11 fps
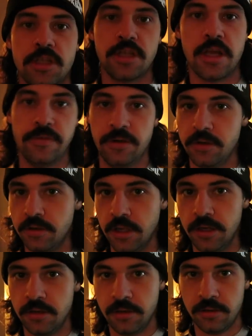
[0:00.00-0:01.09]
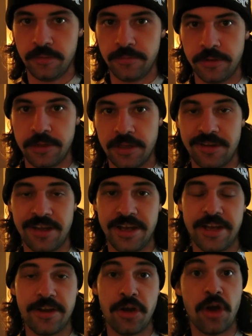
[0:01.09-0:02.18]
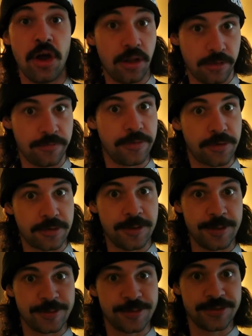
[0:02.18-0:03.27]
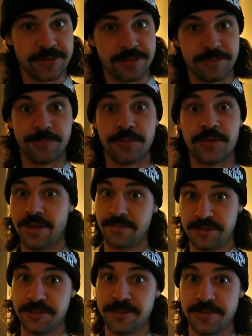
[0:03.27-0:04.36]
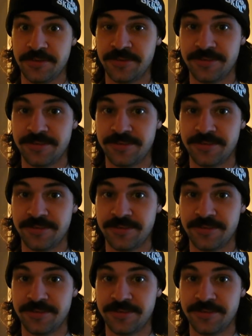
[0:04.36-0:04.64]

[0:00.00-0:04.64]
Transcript: Never get a girlfriend that'll hide all of your clothes. Promise you.